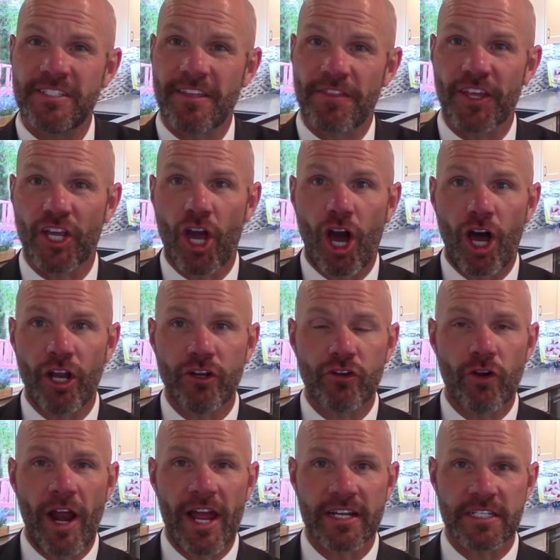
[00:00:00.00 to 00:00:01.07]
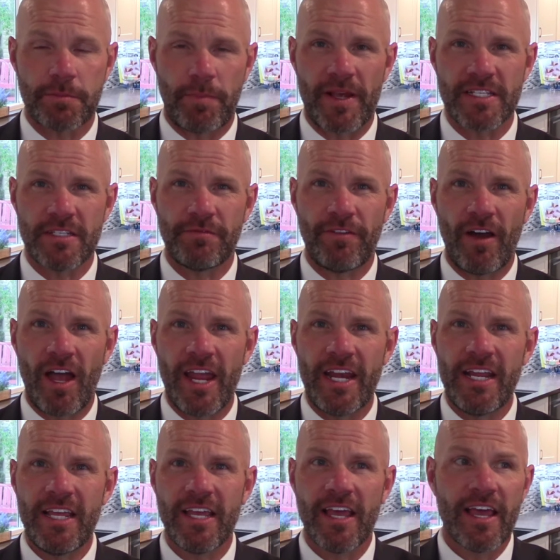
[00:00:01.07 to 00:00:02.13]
that the contract specified,